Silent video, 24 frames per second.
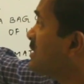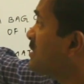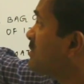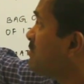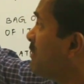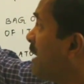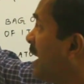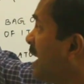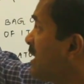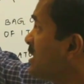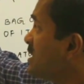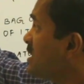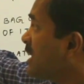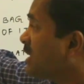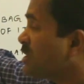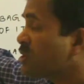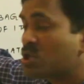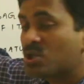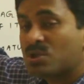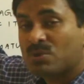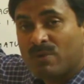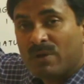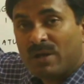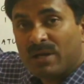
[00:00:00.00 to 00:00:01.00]
is
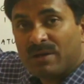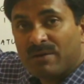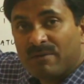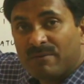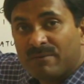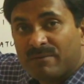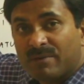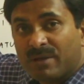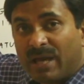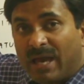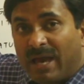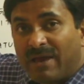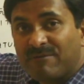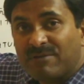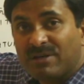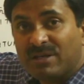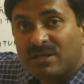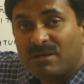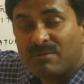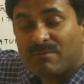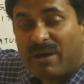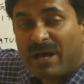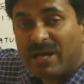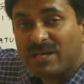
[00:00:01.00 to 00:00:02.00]
bisexual,
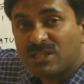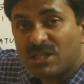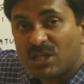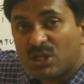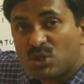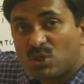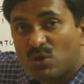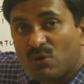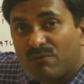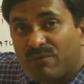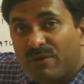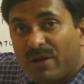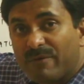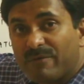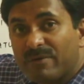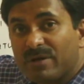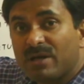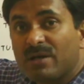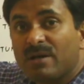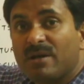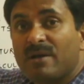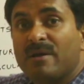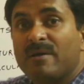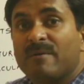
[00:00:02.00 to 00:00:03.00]
having the bisexual
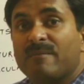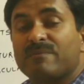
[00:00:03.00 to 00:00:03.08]
flower,